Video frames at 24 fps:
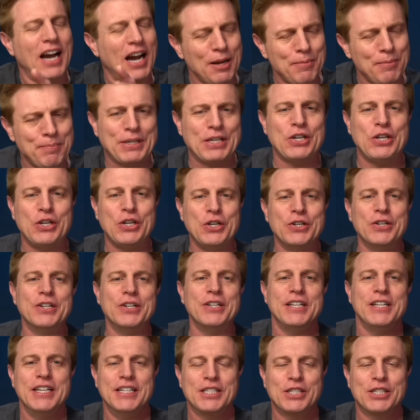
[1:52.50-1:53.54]
I'm
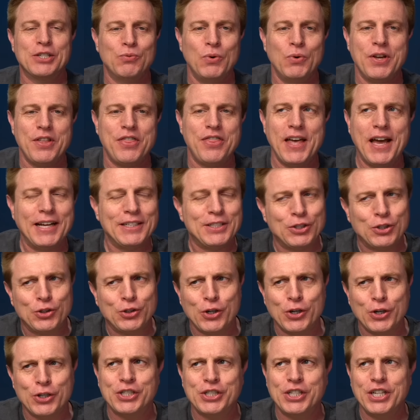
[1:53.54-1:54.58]
curious with that
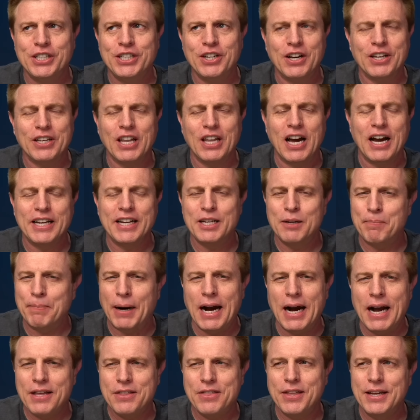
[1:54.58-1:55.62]
searching online to
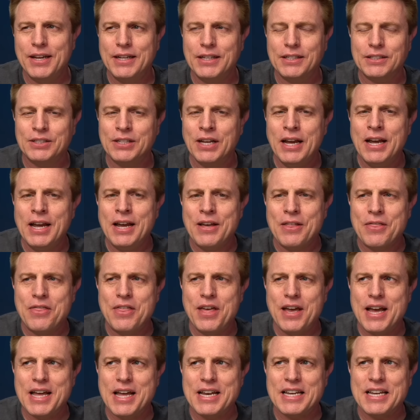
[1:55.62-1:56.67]
buy things,
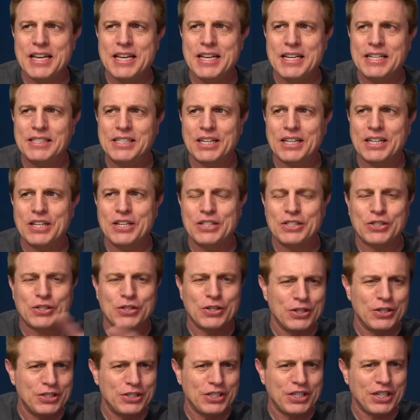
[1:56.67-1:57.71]
that is it going to
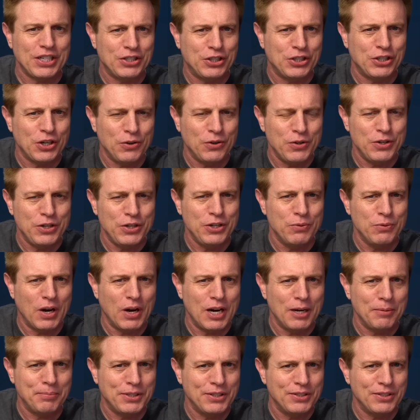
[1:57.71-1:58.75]
search and show you
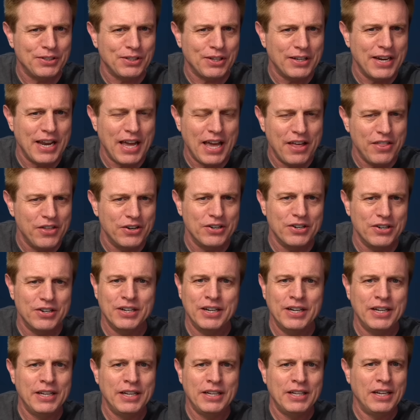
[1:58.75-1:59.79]
options on other
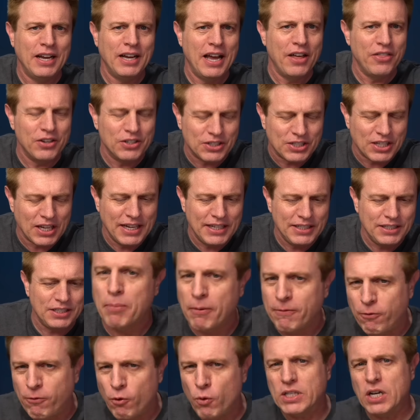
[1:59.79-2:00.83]
other sites.
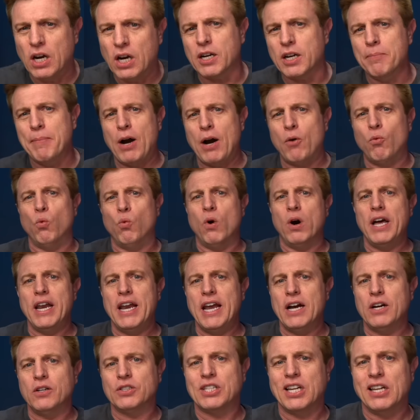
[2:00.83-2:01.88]
Before we talk about what
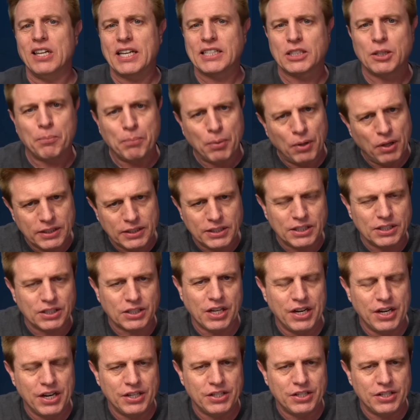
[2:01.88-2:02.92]
else Alexa Plus is
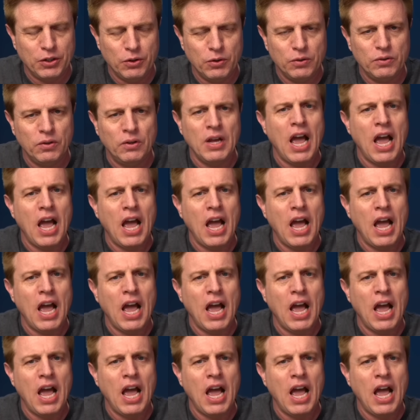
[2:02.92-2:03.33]
going to do,